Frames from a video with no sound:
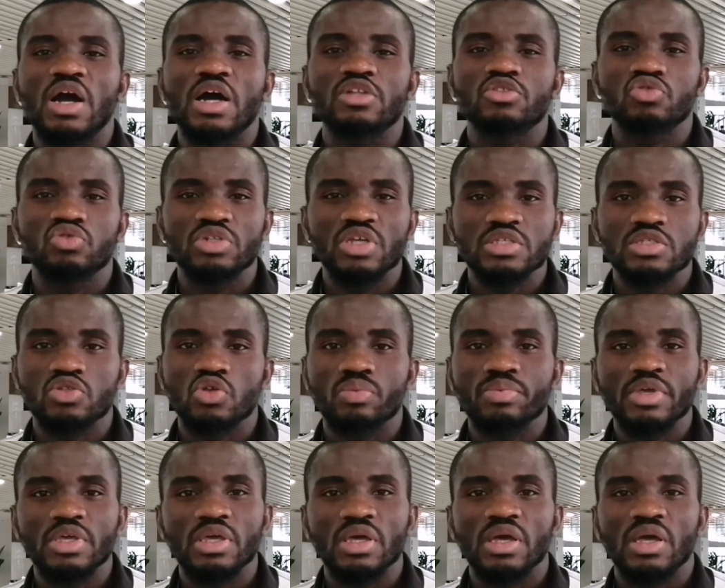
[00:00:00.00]
today's
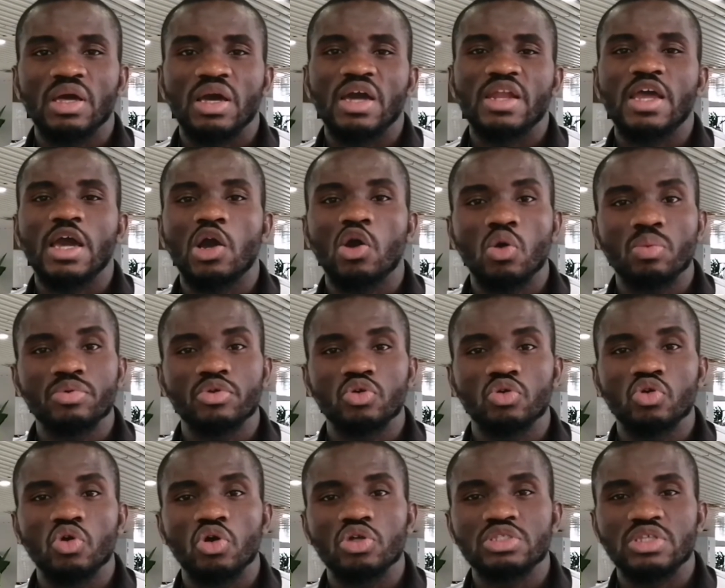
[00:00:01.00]
topic, and I hope you
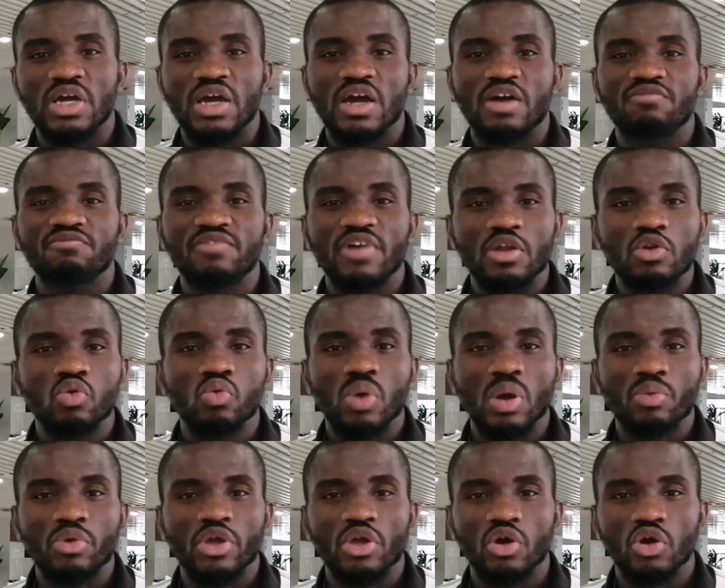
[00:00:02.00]
got value
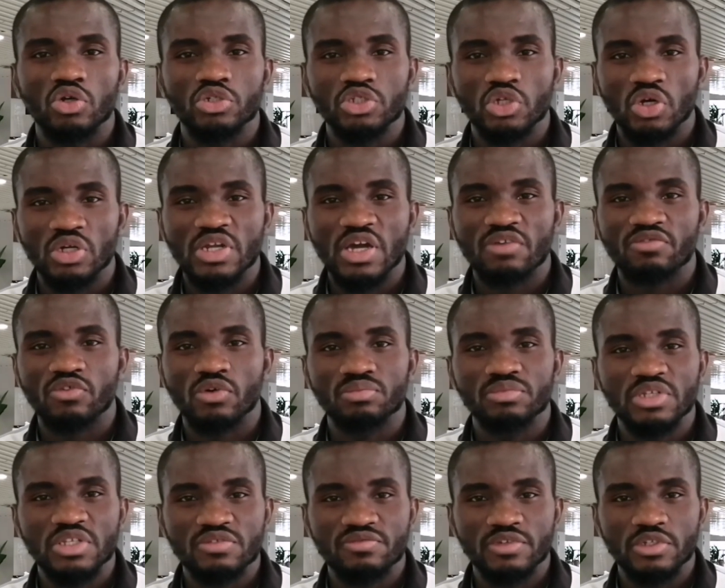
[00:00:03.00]
one way or the other from
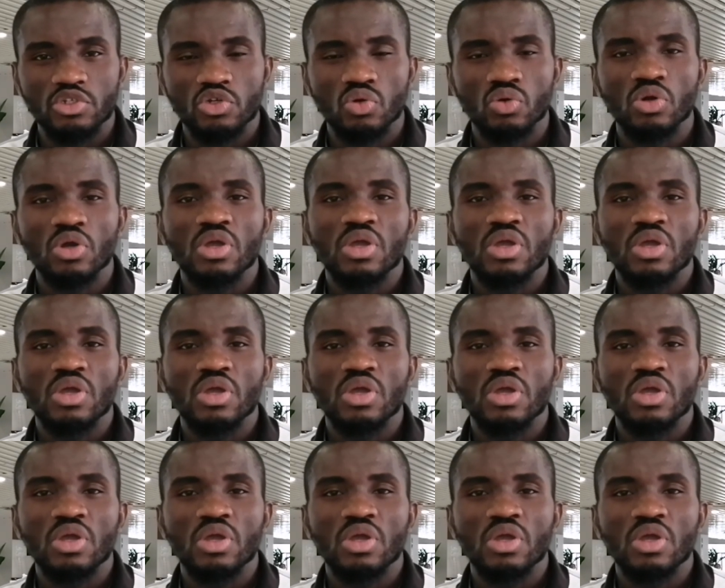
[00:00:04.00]
this video.